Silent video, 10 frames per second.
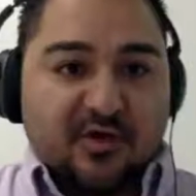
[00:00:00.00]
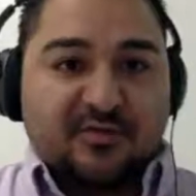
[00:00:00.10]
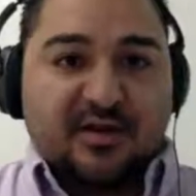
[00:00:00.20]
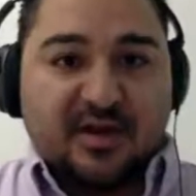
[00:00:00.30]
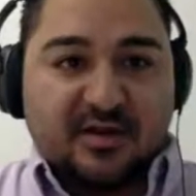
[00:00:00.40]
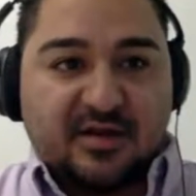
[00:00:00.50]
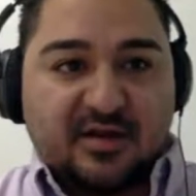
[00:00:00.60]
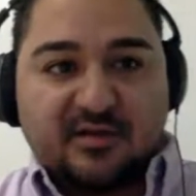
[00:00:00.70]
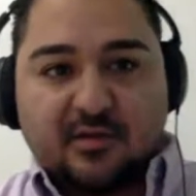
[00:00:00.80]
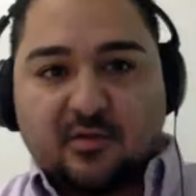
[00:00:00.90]
if they had a
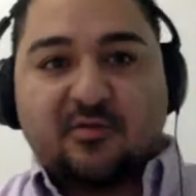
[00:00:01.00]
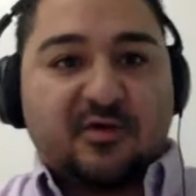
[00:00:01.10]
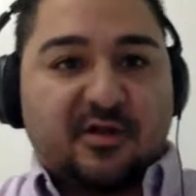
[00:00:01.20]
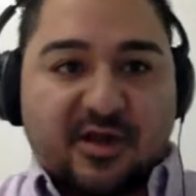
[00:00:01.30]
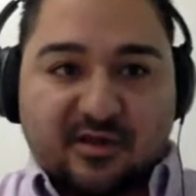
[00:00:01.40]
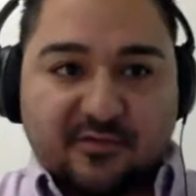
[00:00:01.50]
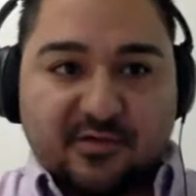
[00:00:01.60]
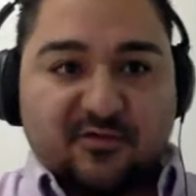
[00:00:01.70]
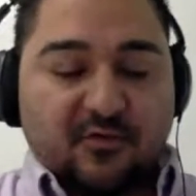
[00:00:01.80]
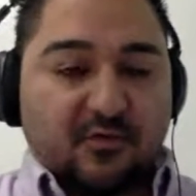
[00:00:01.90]
need, they would install a handful of
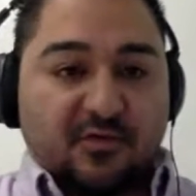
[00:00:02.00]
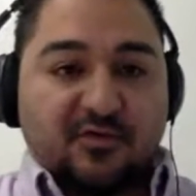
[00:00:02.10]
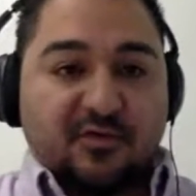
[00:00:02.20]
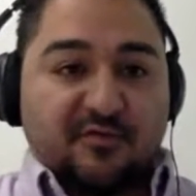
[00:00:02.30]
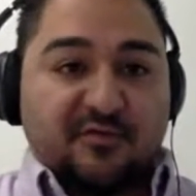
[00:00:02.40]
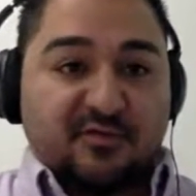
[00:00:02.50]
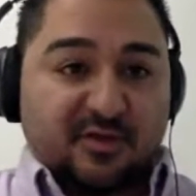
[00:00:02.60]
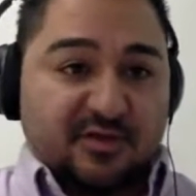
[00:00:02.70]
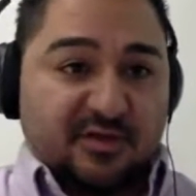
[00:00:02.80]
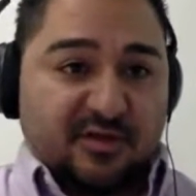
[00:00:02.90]
servers to
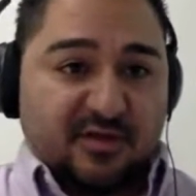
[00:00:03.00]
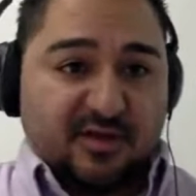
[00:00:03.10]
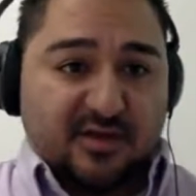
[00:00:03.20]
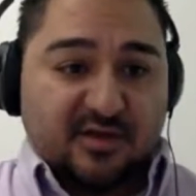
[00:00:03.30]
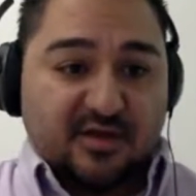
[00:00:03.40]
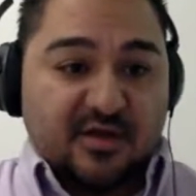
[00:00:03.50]
facilitate that need,